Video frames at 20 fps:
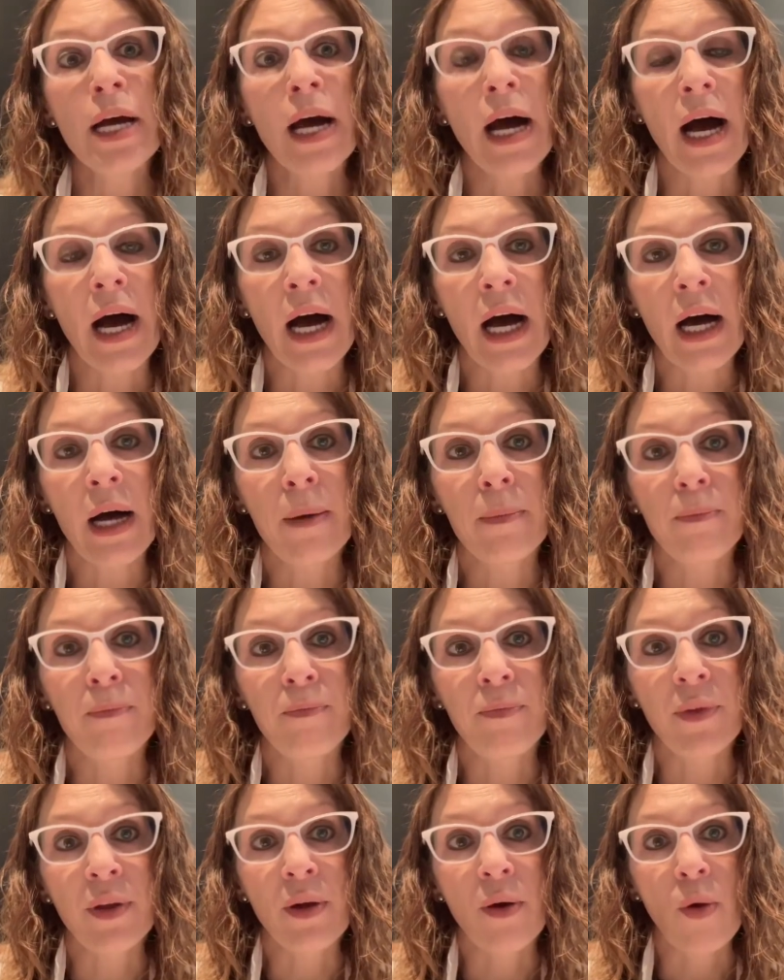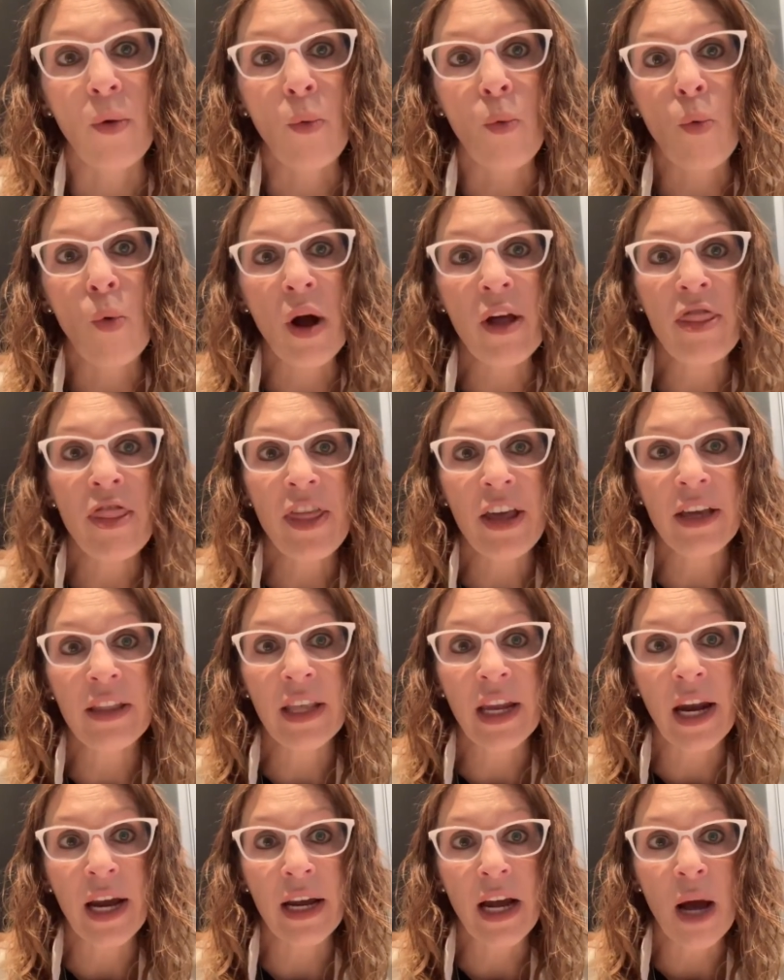one thing
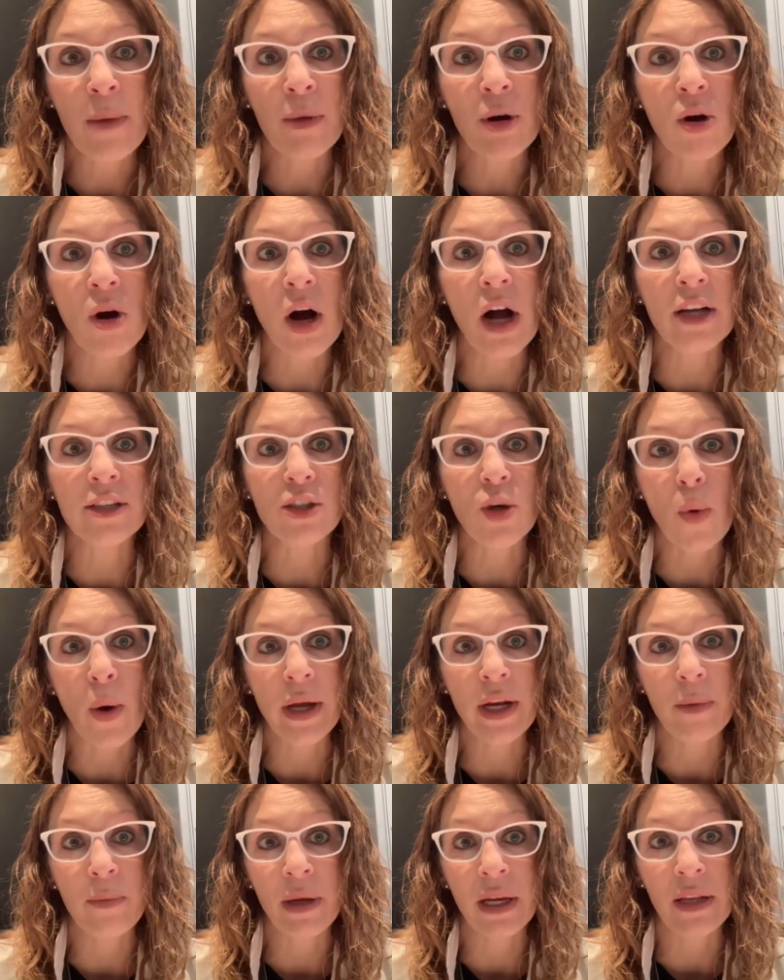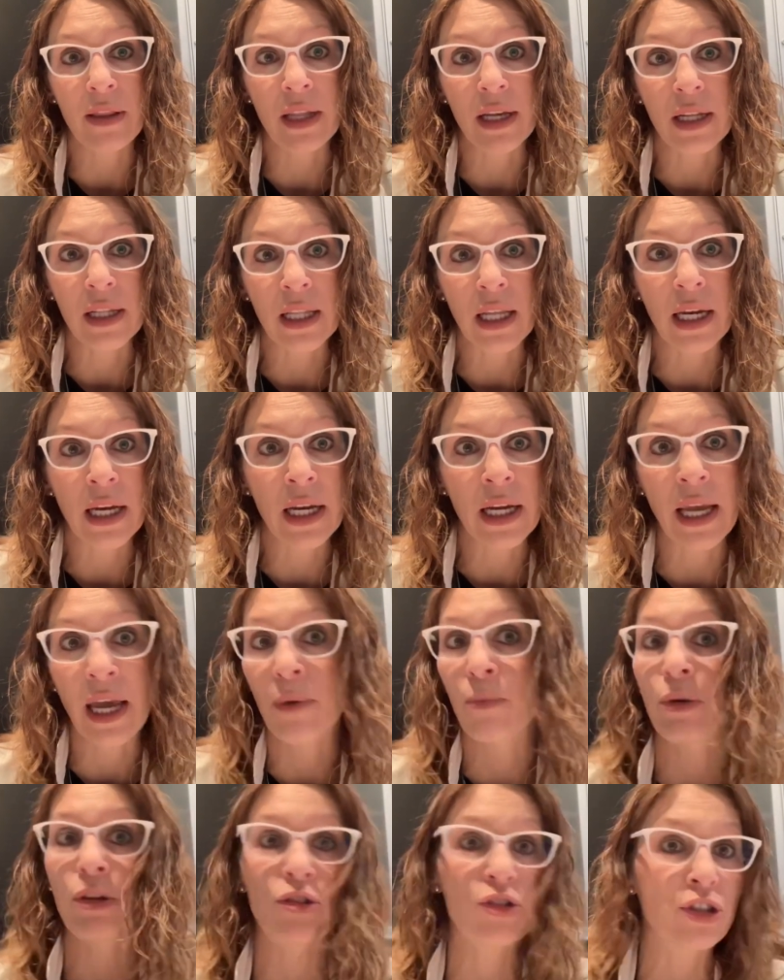that I come across quite a bit in the clinic
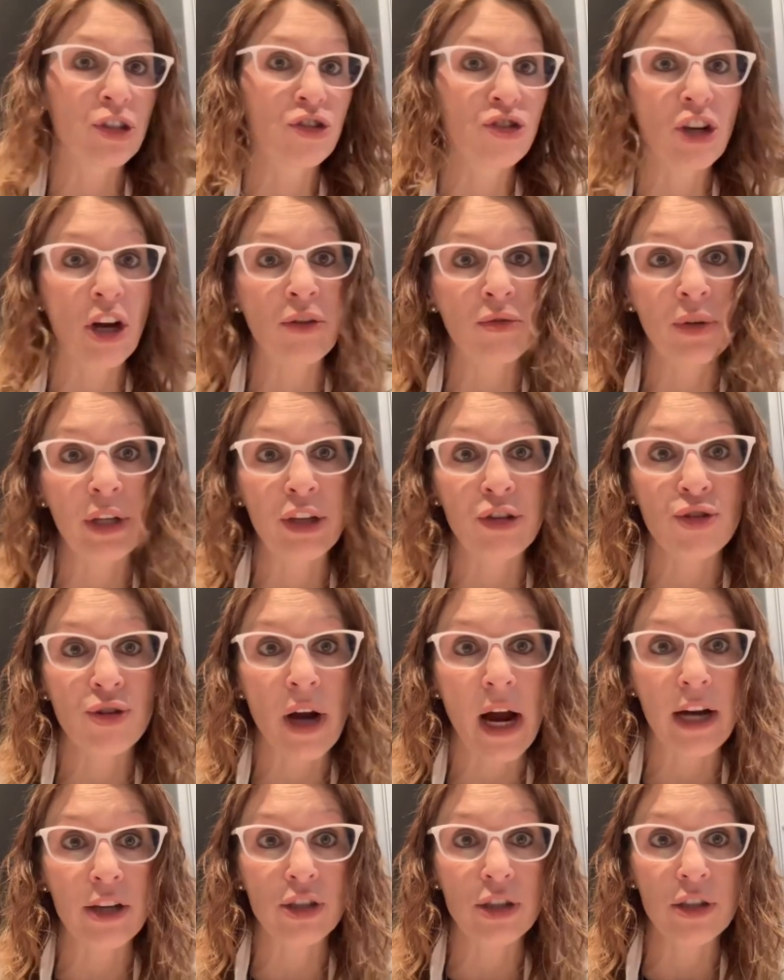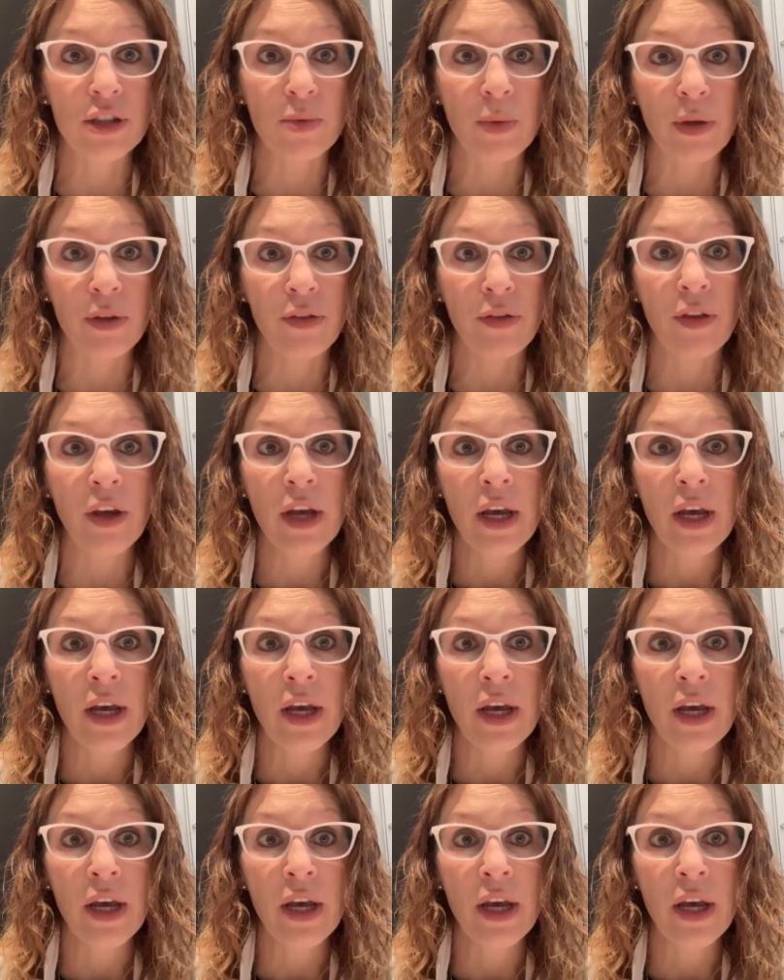and with just general interactions with